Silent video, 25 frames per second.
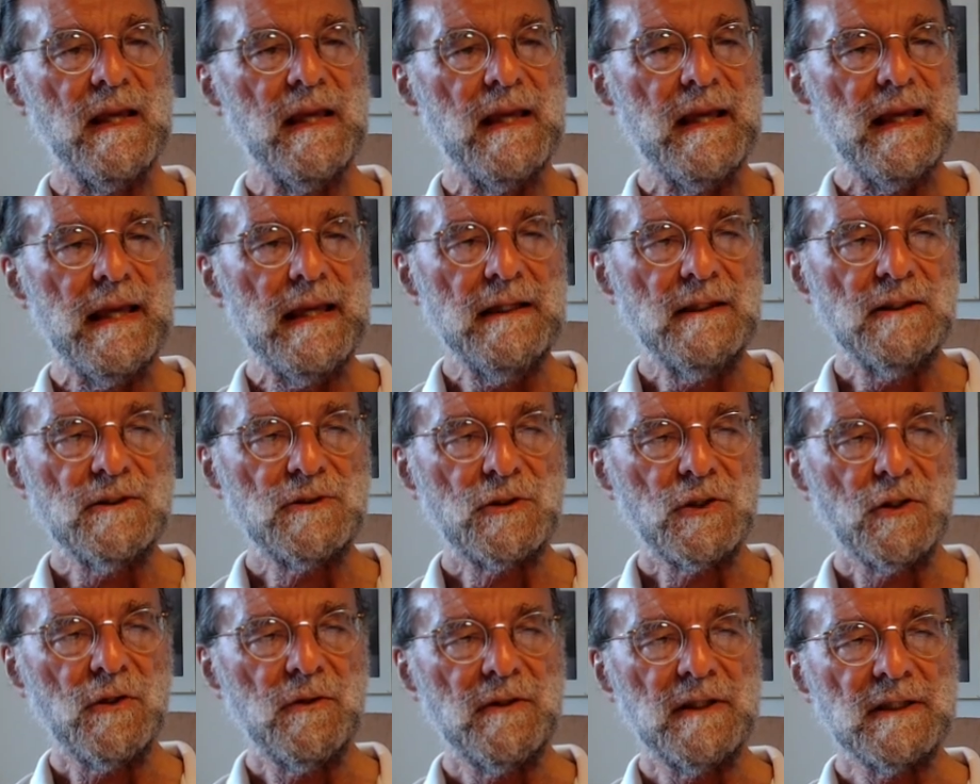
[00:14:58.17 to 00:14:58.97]
He
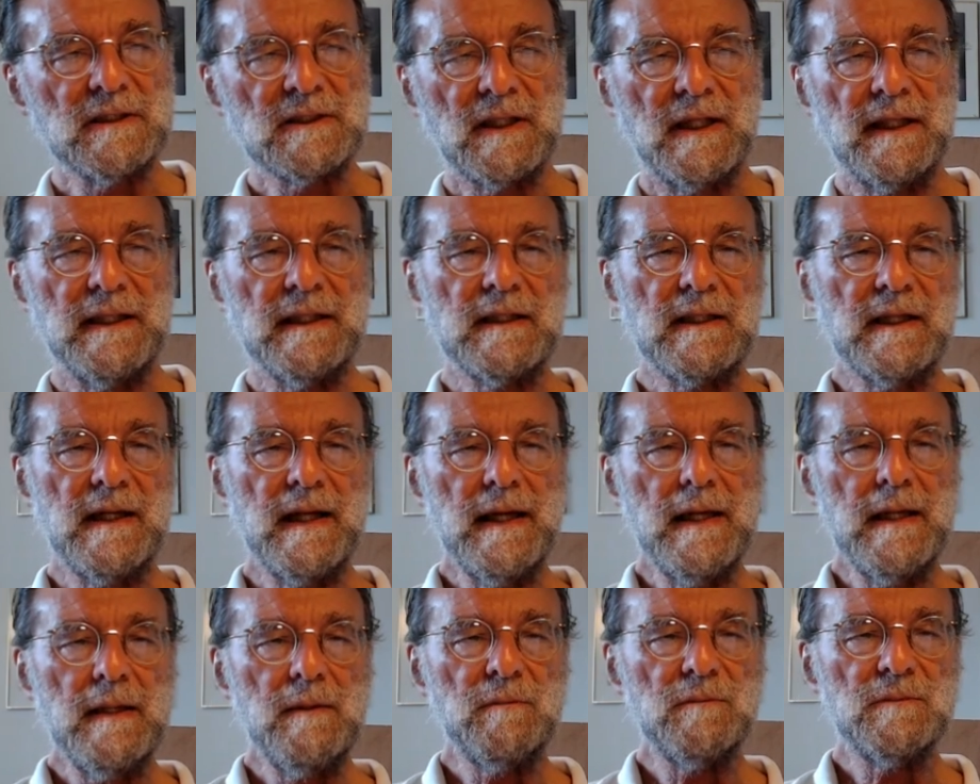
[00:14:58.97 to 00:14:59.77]
notoriously
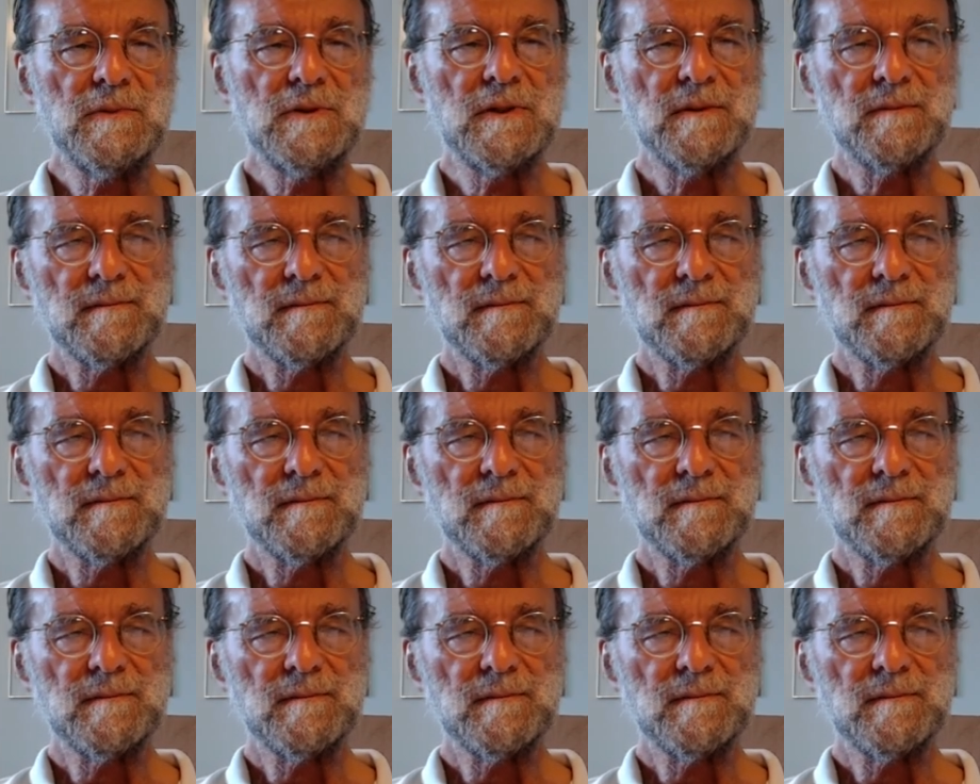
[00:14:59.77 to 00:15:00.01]
claims